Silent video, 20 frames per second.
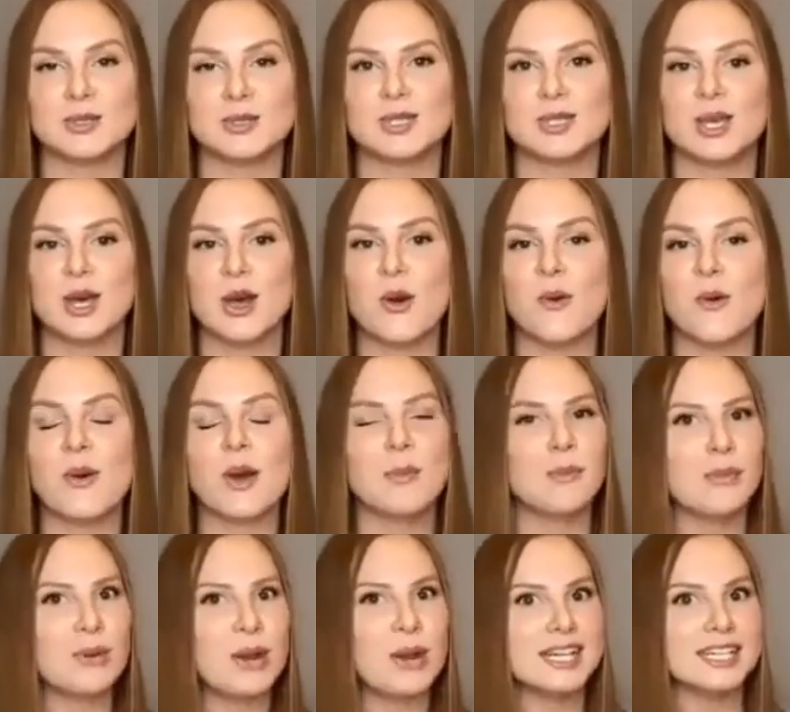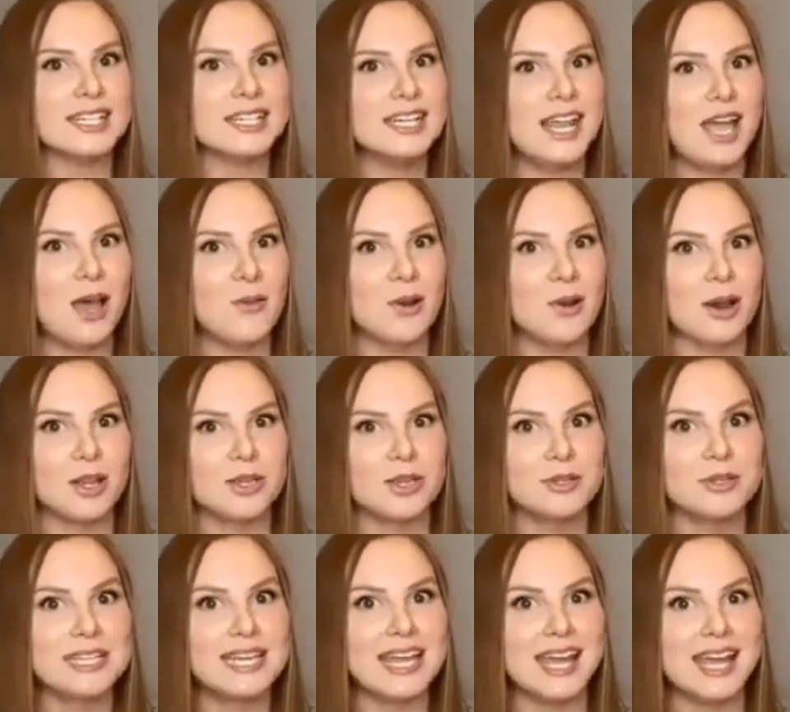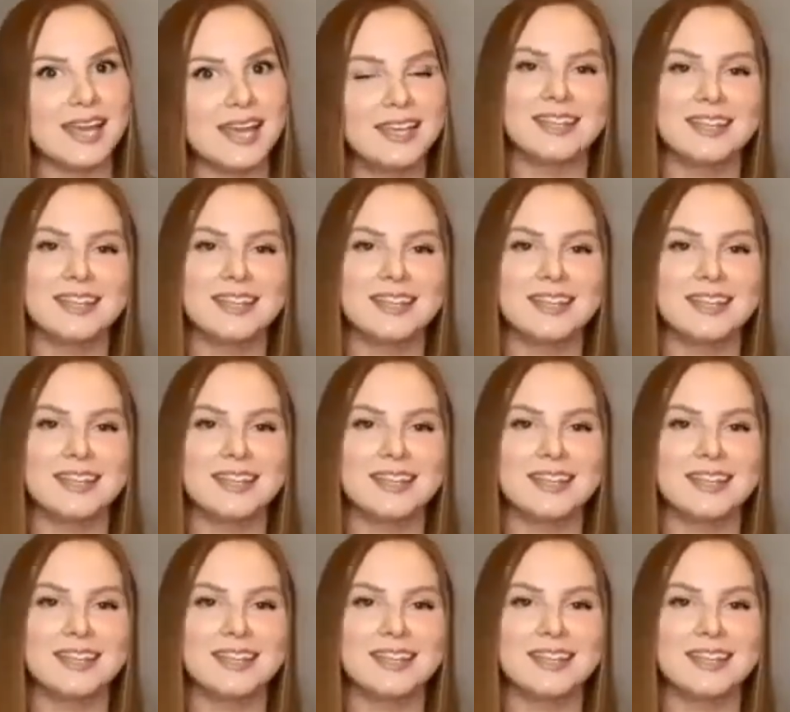So, Brandon, how are you today?